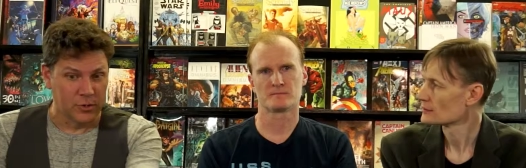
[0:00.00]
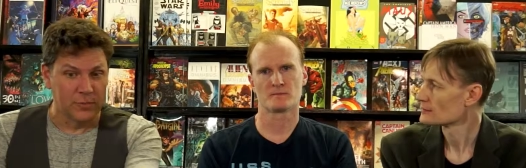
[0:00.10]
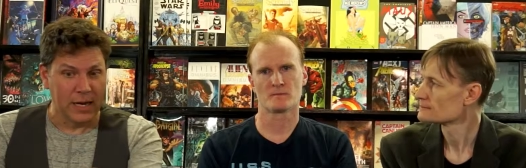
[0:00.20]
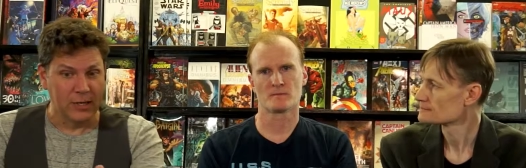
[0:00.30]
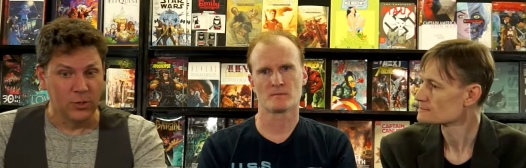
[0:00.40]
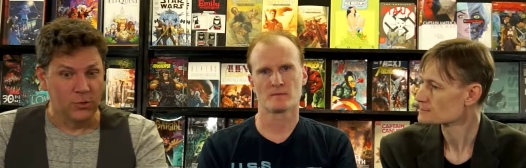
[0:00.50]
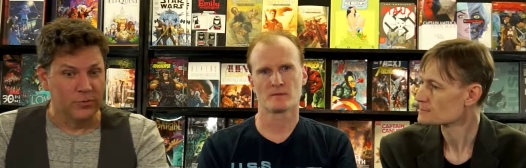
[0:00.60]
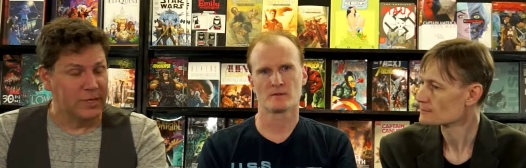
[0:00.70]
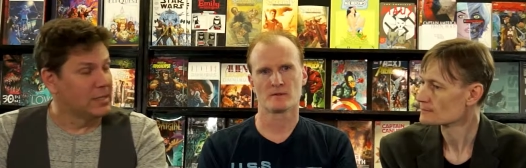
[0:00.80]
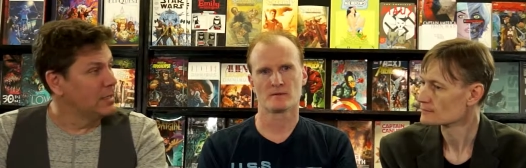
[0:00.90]
Speaker 1: your main new
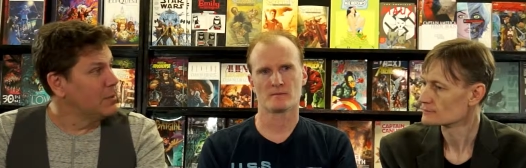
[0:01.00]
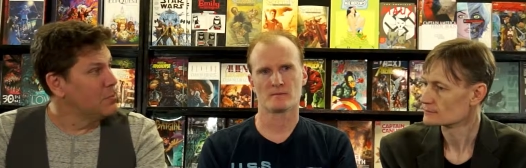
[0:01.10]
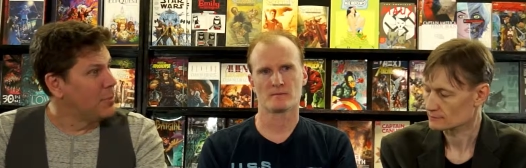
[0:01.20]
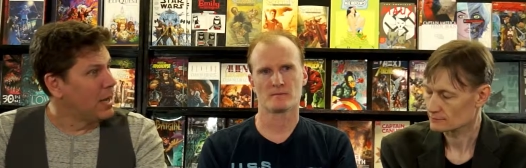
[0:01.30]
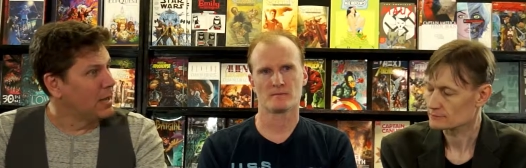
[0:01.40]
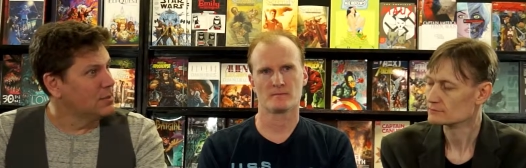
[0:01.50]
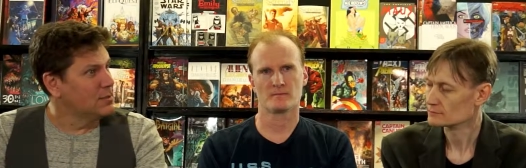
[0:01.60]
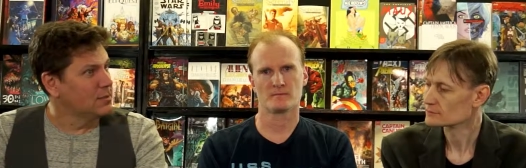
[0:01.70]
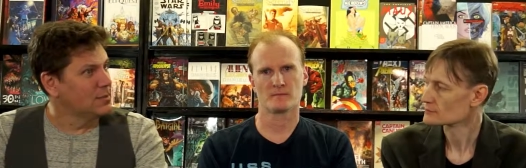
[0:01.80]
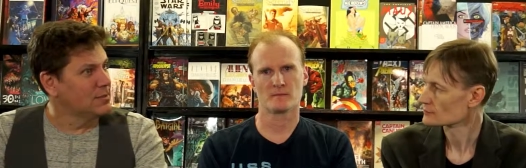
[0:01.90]
villain, mm-hmm. but
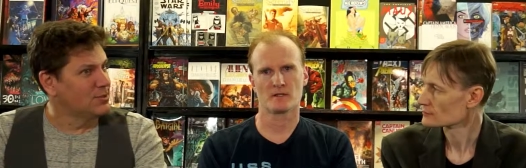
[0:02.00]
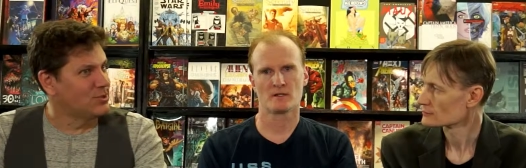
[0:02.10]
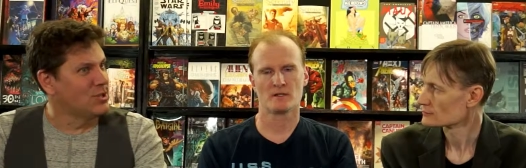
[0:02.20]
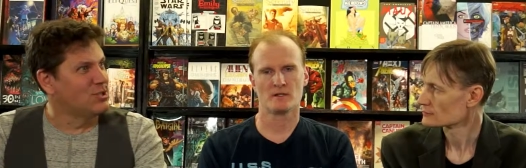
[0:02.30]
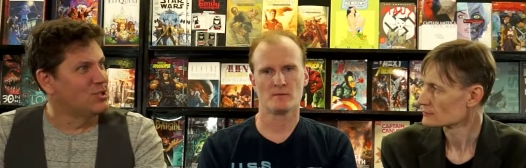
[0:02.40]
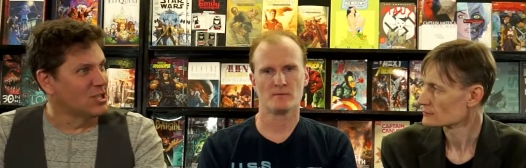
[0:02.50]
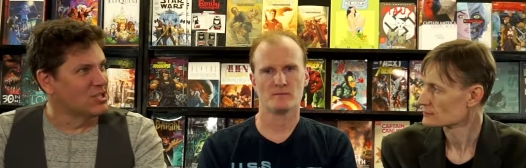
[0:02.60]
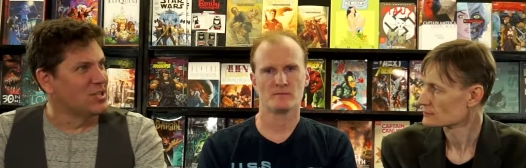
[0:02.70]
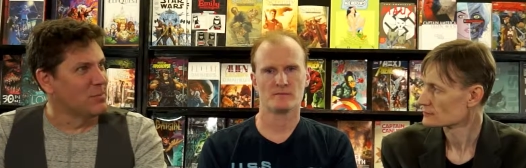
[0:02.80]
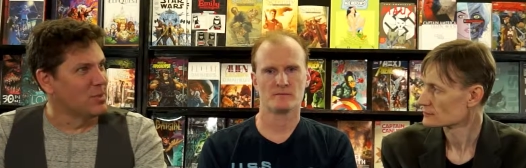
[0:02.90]
it's
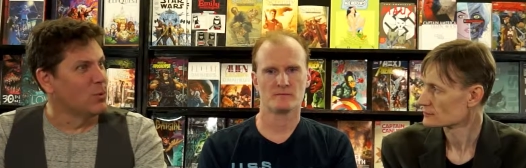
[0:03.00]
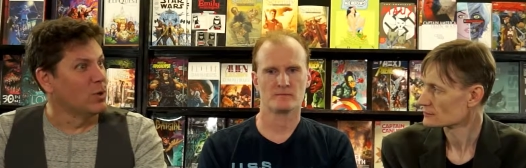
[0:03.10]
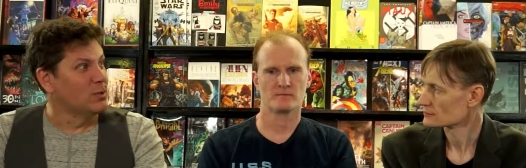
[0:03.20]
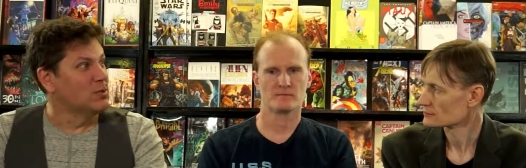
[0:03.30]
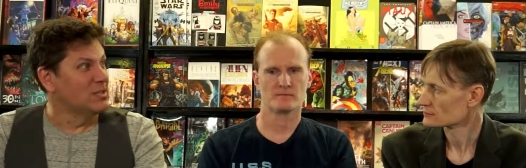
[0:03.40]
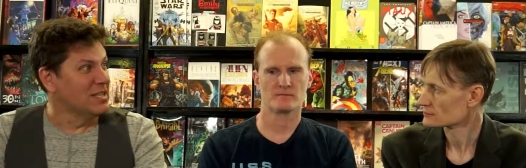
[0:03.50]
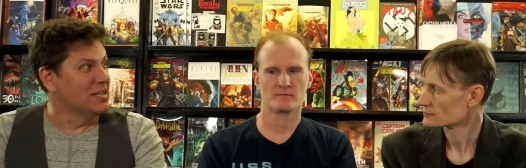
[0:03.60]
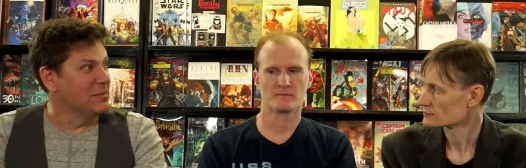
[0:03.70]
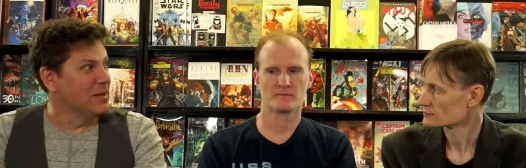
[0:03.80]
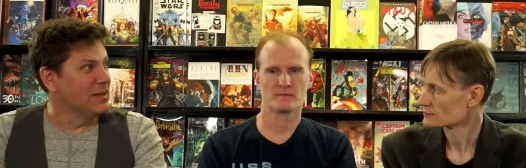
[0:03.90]
just something where you see
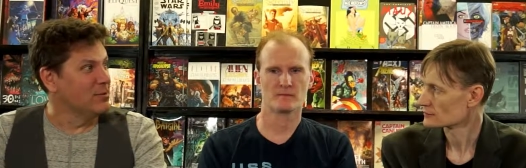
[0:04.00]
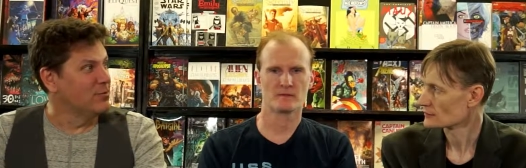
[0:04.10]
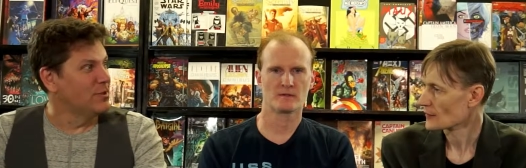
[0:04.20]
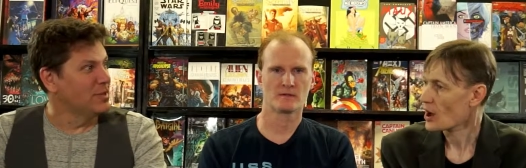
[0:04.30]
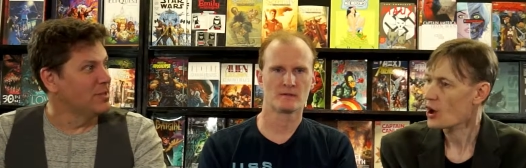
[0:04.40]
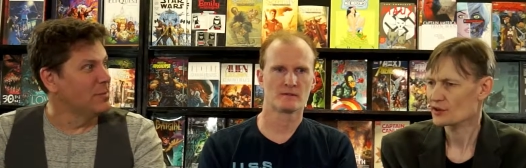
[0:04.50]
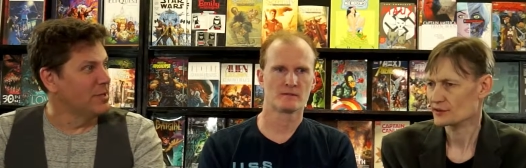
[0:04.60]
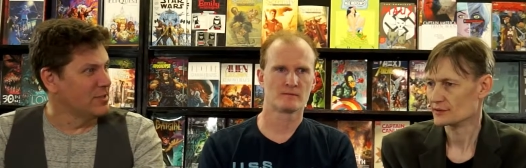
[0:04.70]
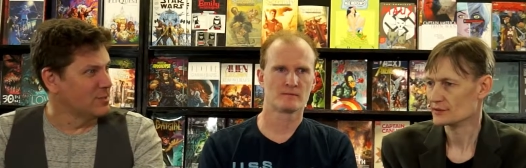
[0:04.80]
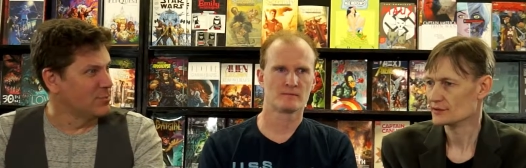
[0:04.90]
him and you feel a
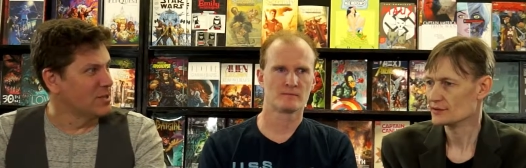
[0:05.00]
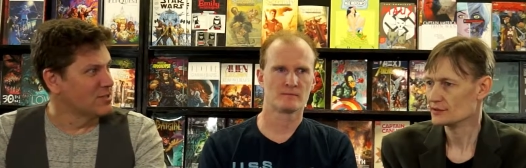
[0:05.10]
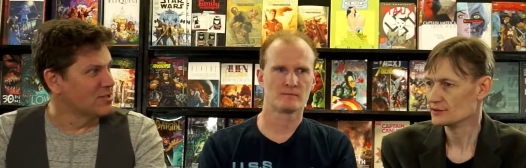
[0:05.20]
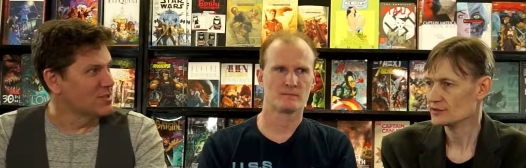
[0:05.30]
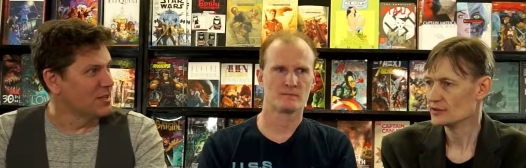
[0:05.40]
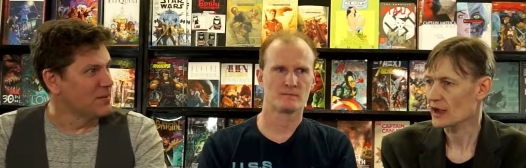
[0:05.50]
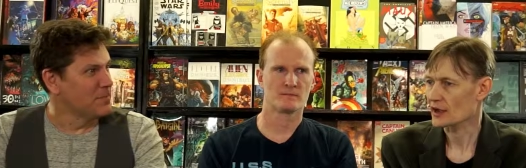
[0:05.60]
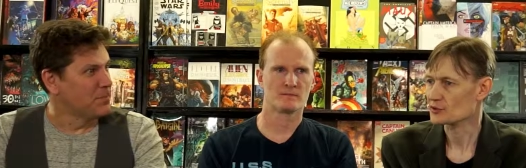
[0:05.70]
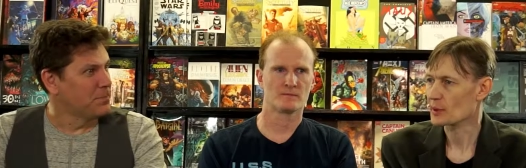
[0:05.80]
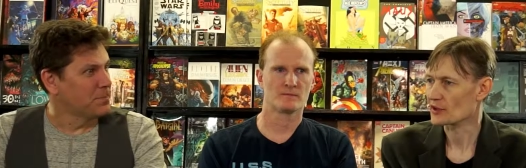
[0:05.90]
bit of his presence there. Yeah,
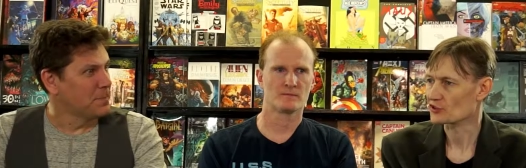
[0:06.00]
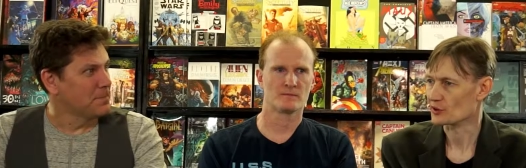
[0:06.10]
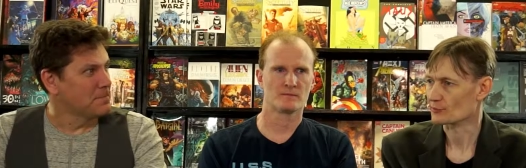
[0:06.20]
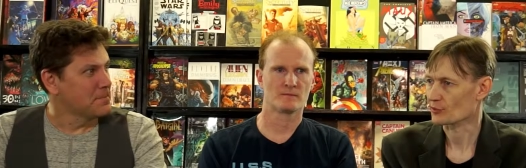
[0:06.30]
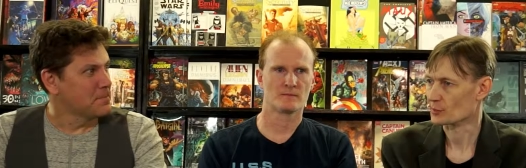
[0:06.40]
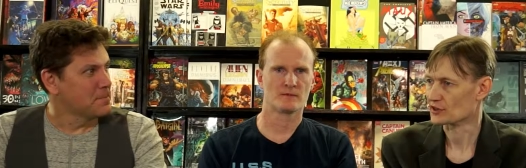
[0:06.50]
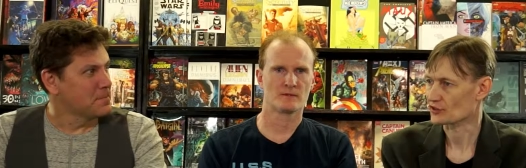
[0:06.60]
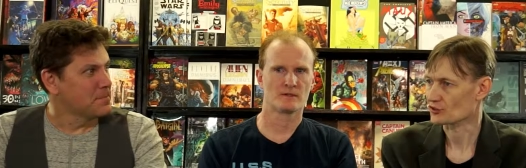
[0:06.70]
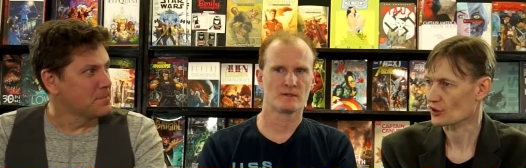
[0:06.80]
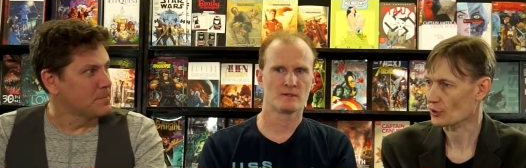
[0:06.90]
you
Speaker 2: may see him from a
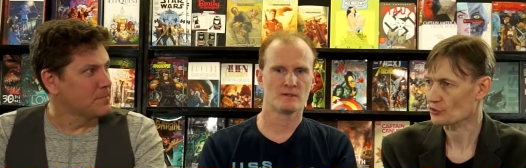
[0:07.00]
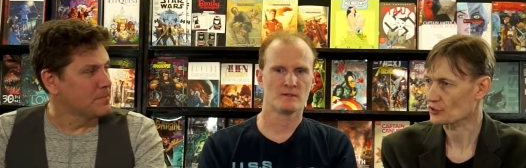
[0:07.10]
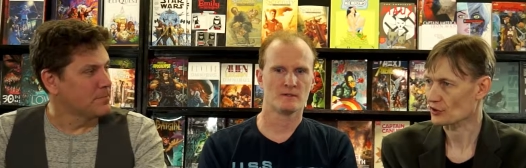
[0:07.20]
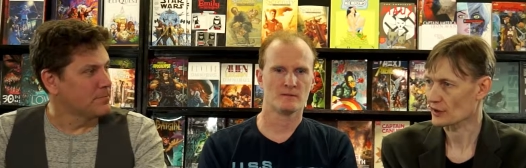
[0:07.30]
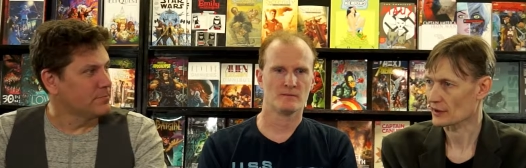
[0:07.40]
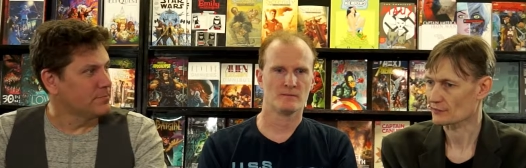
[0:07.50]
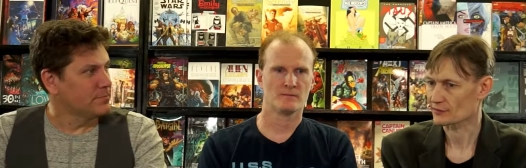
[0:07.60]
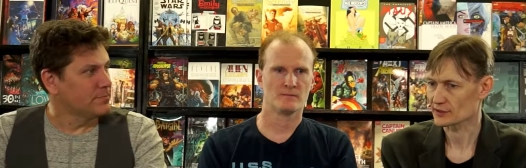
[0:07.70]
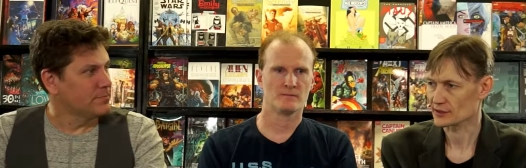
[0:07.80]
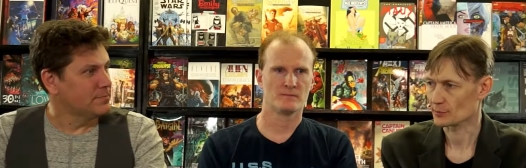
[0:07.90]
distance. I don't think they'll have
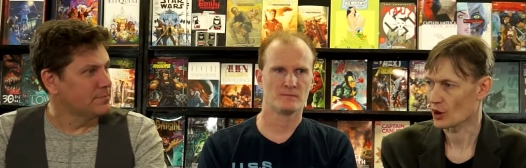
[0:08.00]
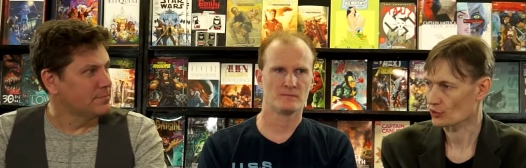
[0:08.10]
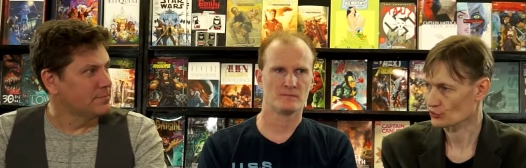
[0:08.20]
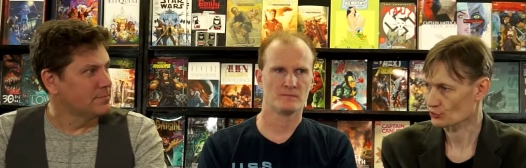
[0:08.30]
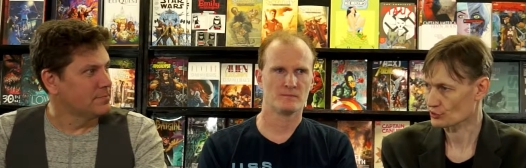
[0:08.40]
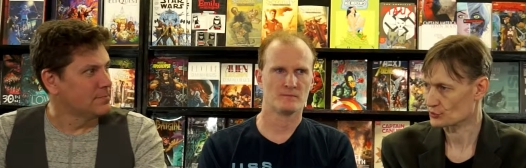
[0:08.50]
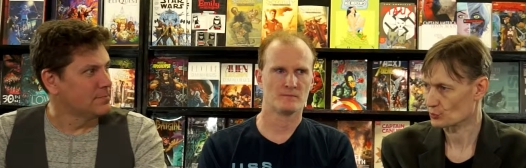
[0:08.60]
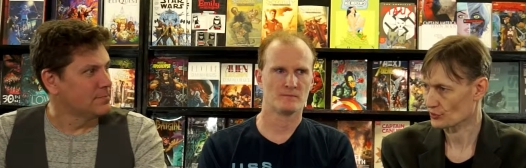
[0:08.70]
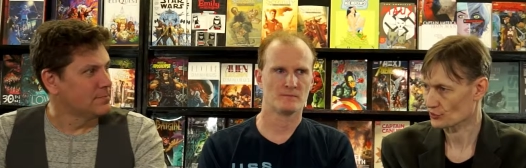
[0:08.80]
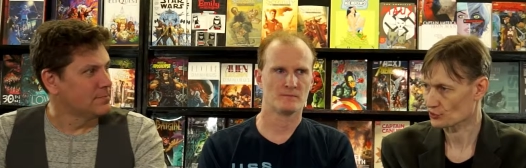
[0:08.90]
him on screen with a